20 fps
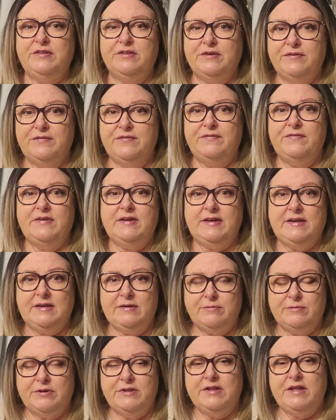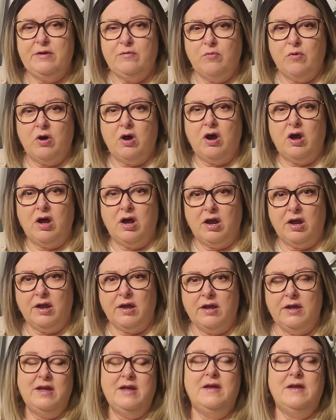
their feet when they walk.